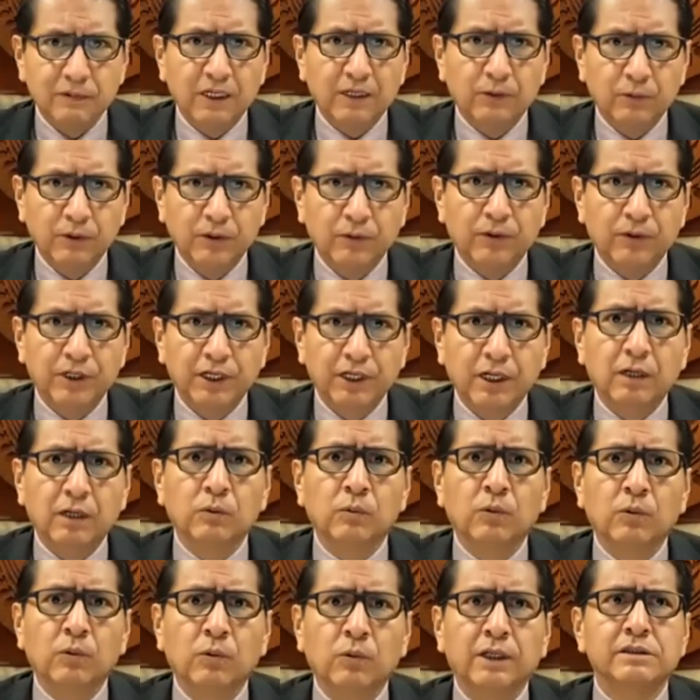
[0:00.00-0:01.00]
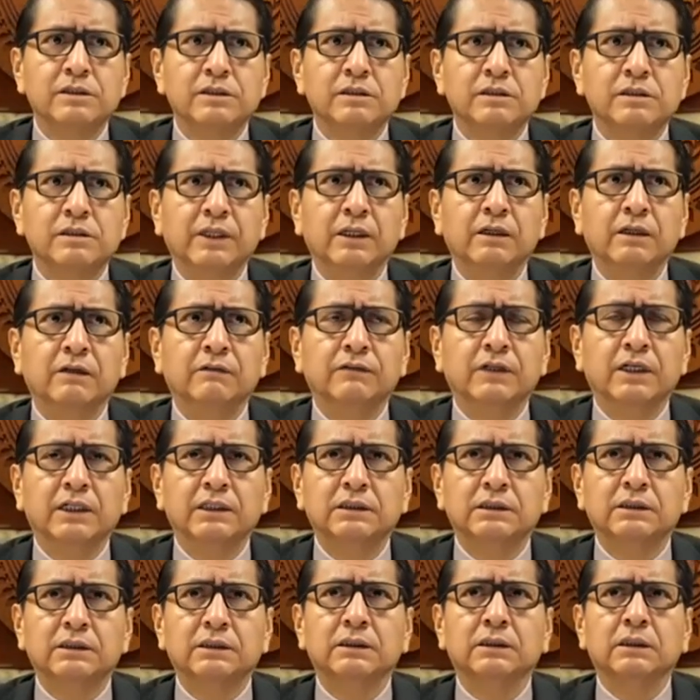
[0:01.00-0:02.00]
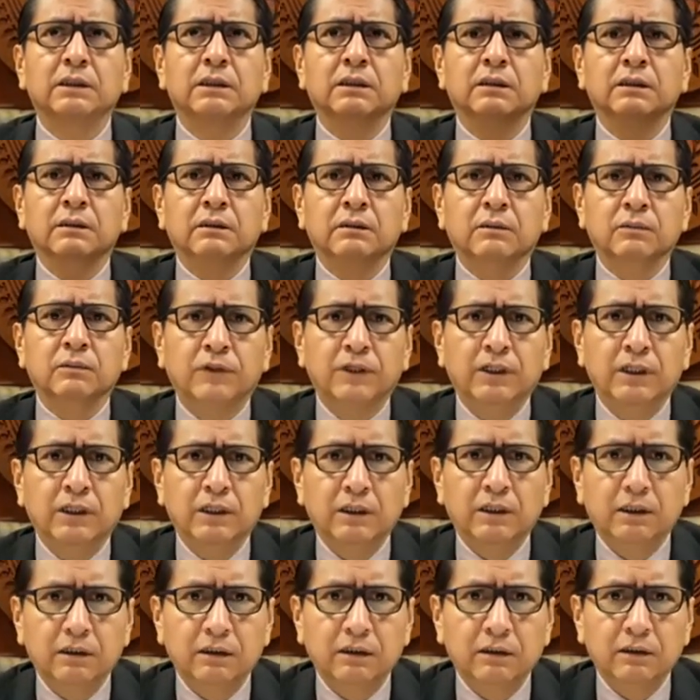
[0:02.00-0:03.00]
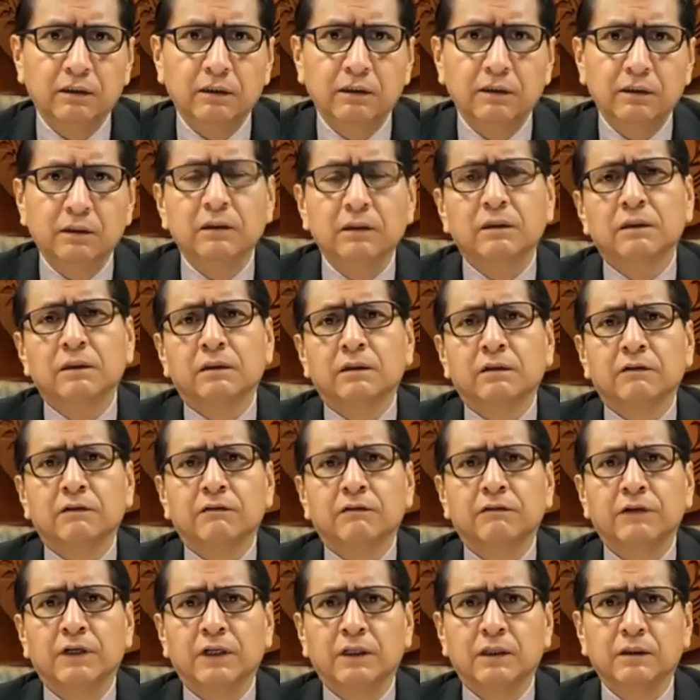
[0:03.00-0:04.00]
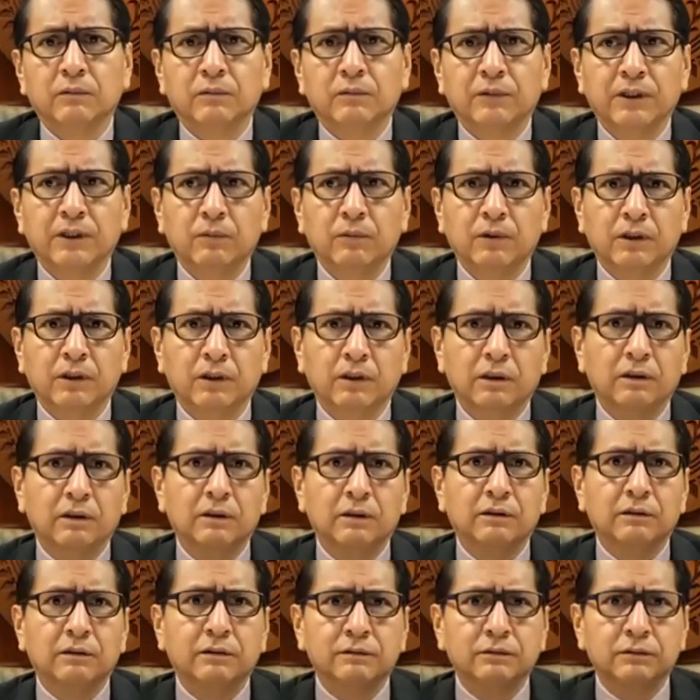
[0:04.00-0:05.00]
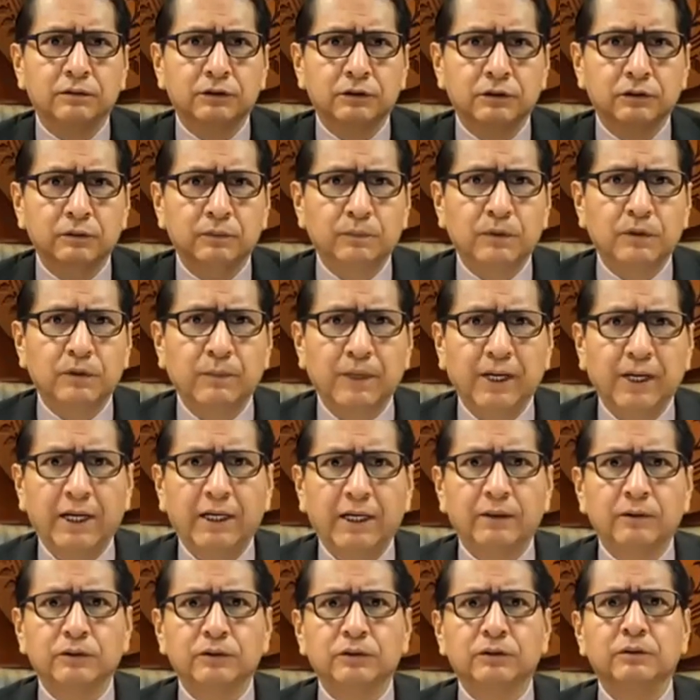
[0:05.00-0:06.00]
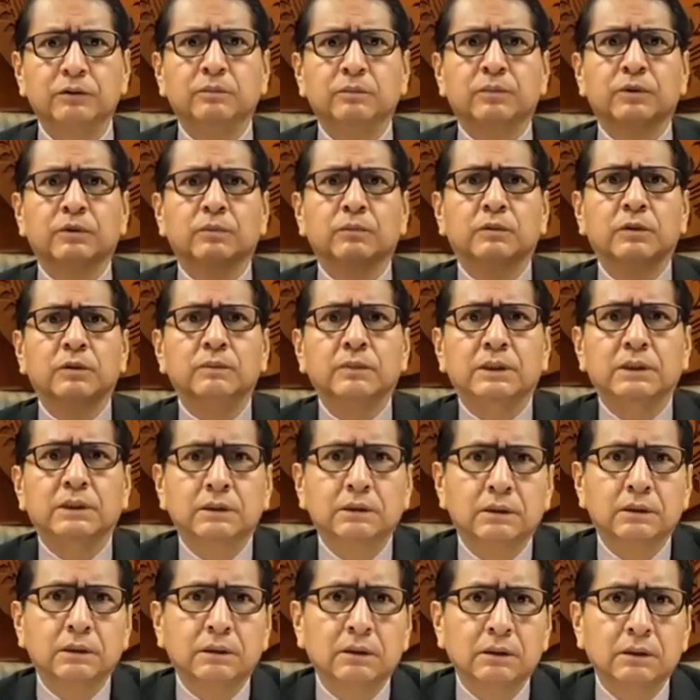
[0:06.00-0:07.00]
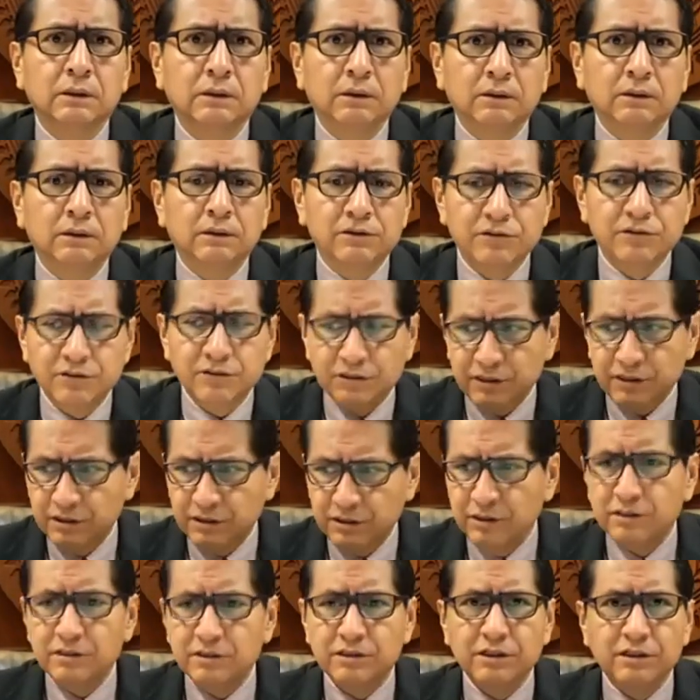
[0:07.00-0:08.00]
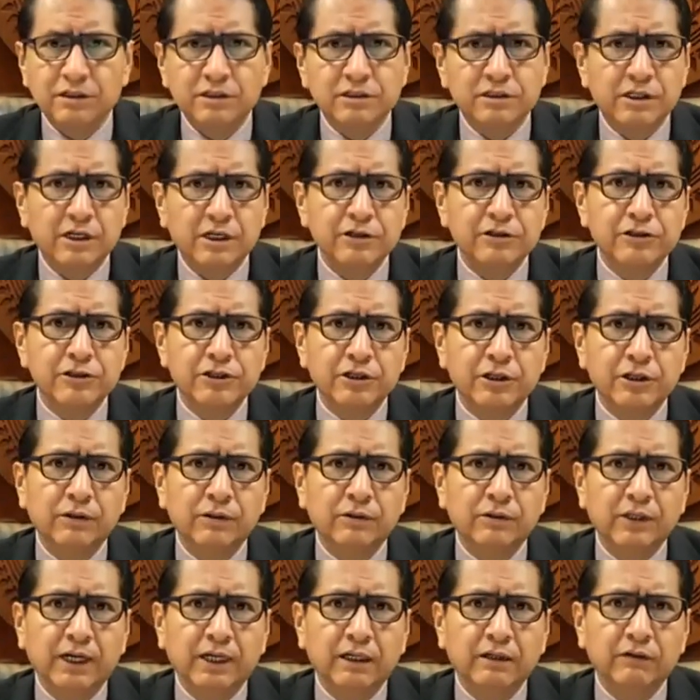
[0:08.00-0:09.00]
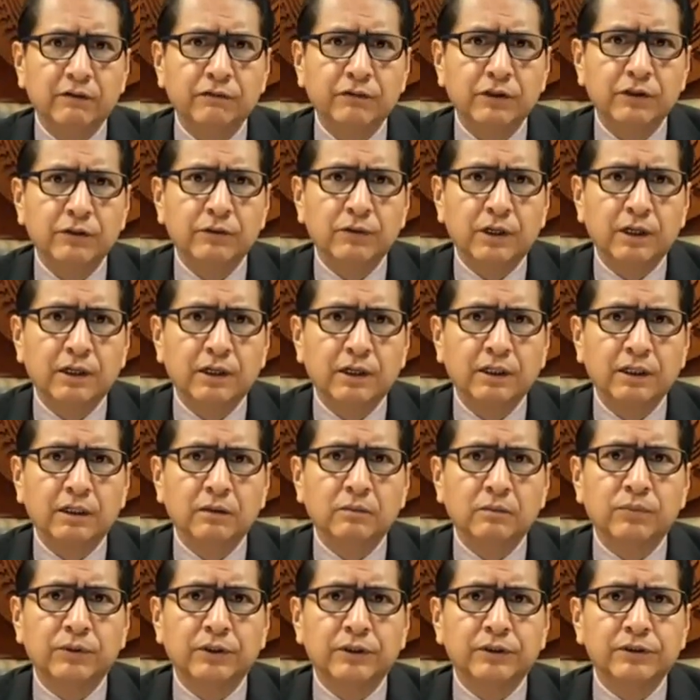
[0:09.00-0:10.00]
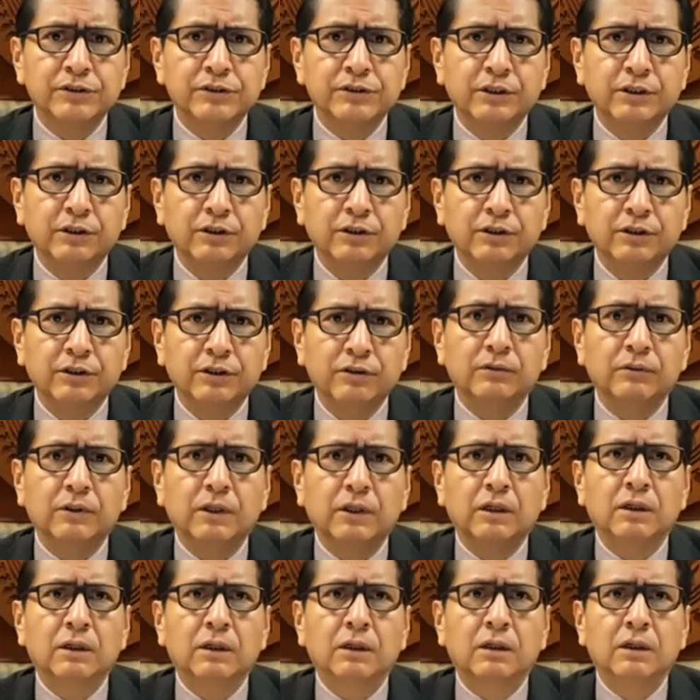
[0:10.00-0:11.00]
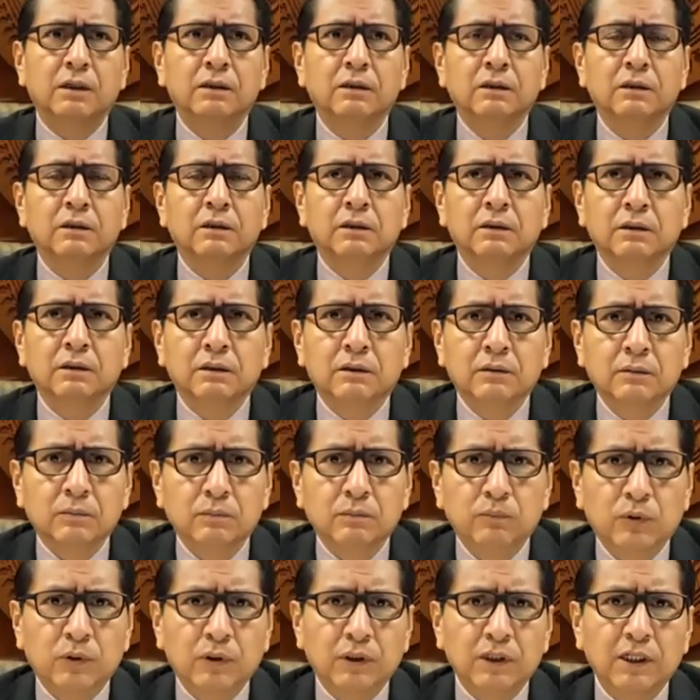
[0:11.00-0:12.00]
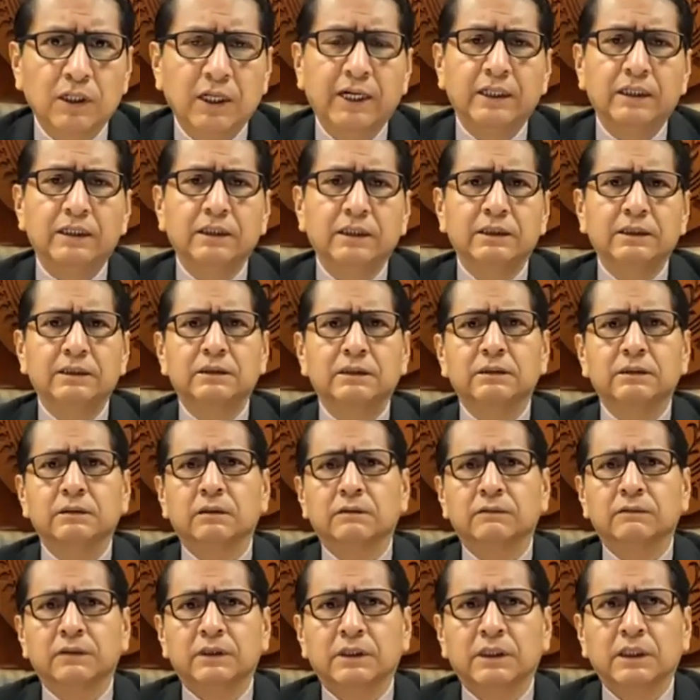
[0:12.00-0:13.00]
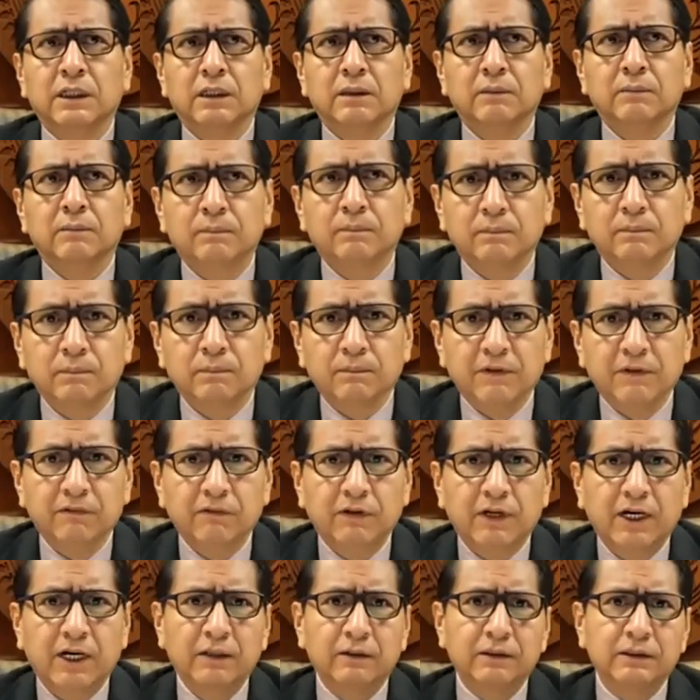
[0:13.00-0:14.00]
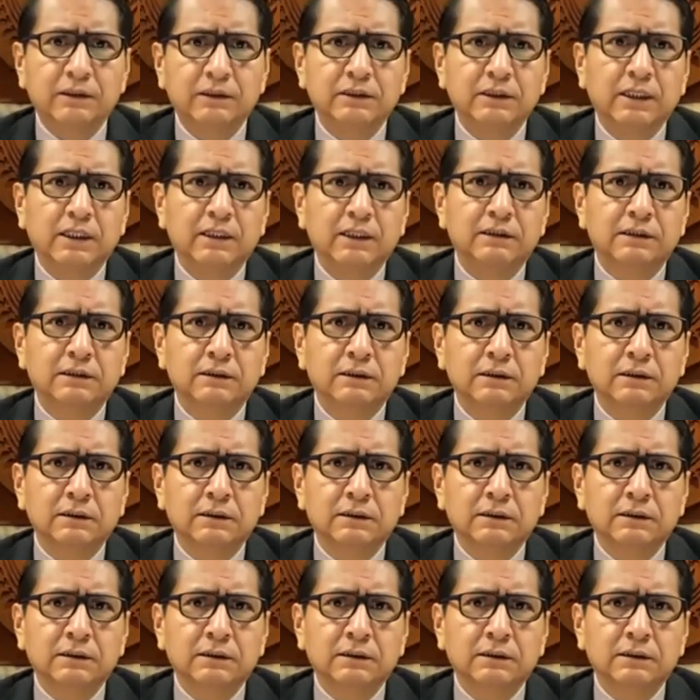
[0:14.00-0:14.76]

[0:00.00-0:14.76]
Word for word: we were young once many of us we felt we were superman or superwoman statistics does show that if you are a young person, you are more likely to overcome the virus, yes.